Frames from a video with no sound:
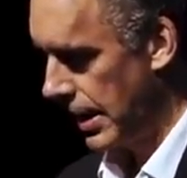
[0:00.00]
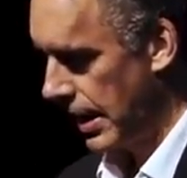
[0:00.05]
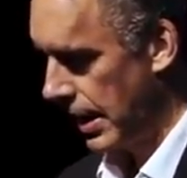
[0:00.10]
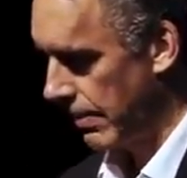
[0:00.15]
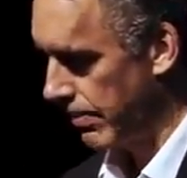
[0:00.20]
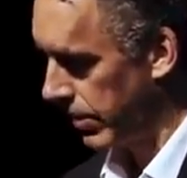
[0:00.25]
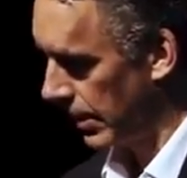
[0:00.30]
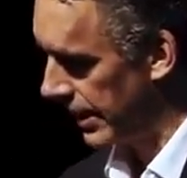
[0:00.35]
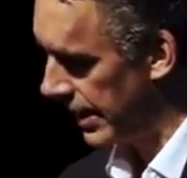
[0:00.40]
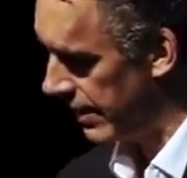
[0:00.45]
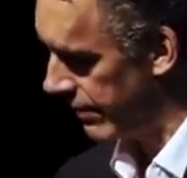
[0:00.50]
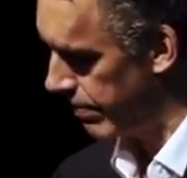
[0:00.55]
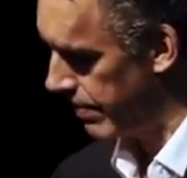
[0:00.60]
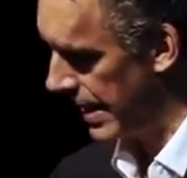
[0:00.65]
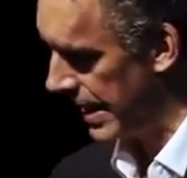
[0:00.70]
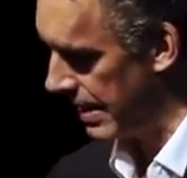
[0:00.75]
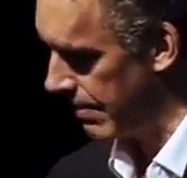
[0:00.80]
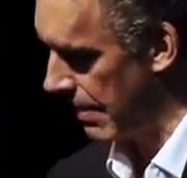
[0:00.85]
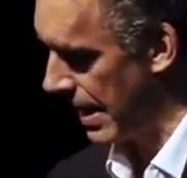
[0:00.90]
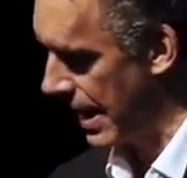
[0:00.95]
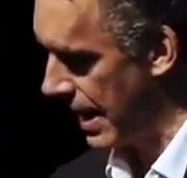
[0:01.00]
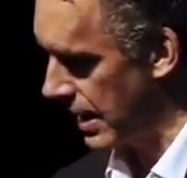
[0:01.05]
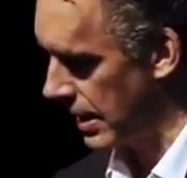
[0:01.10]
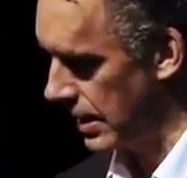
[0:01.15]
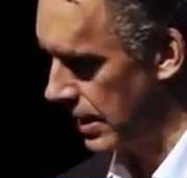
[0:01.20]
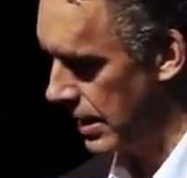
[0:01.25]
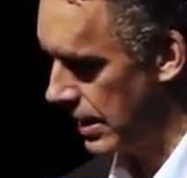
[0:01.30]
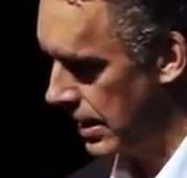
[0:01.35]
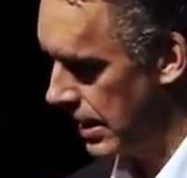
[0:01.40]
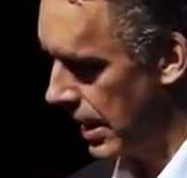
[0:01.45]
And believe me,
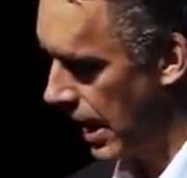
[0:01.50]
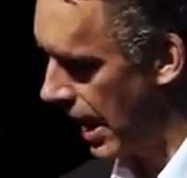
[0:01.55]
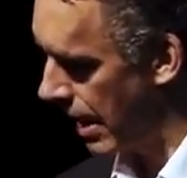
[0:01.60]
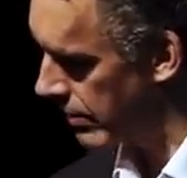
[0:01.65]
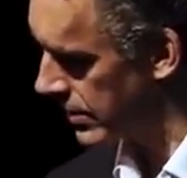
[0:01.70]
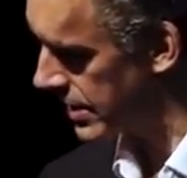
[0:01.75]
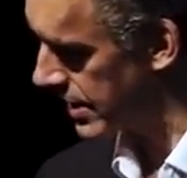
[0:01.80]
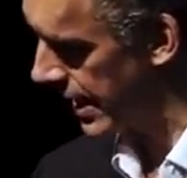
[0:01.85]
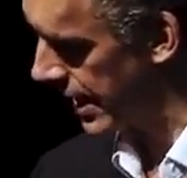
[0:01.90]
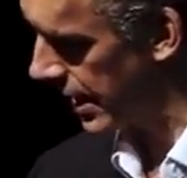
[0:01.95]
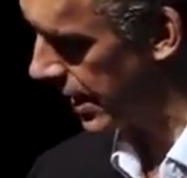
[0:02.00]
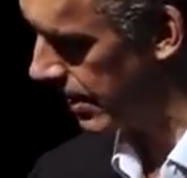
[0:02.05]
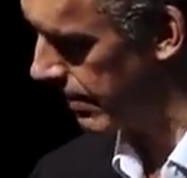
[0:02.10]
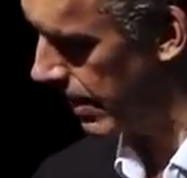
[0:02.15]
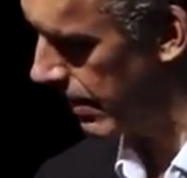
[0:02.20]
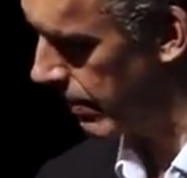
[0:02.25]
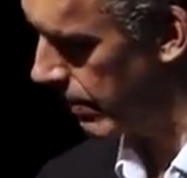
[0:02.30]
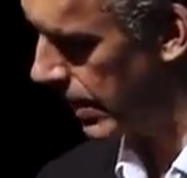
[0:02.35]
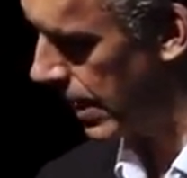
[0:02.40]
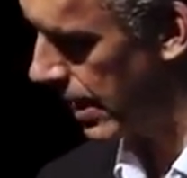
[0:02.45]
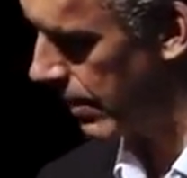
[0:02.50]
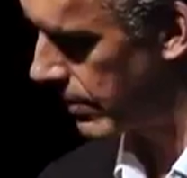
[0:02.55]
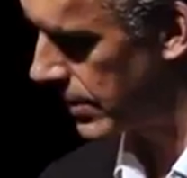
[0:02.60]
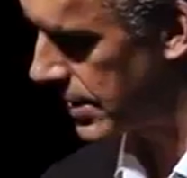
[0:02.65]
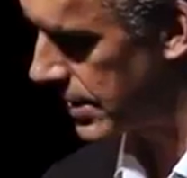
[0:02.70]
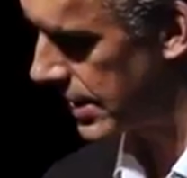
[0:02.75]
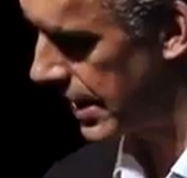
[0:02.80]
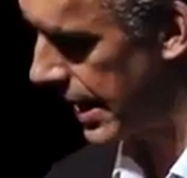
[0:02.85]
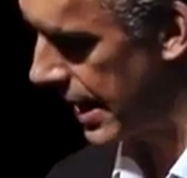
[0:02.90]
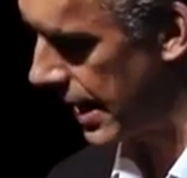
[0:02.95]
man, I was thinking about what I was
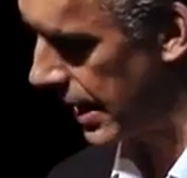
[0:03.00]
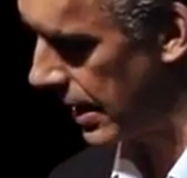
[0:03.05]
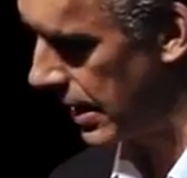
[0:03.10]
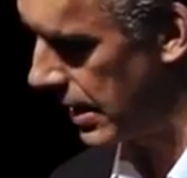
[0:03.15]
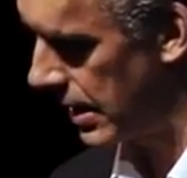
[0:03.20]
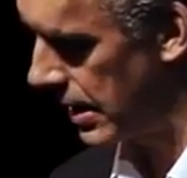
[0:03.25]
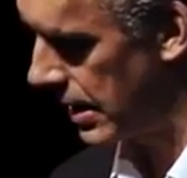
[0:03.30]
saying.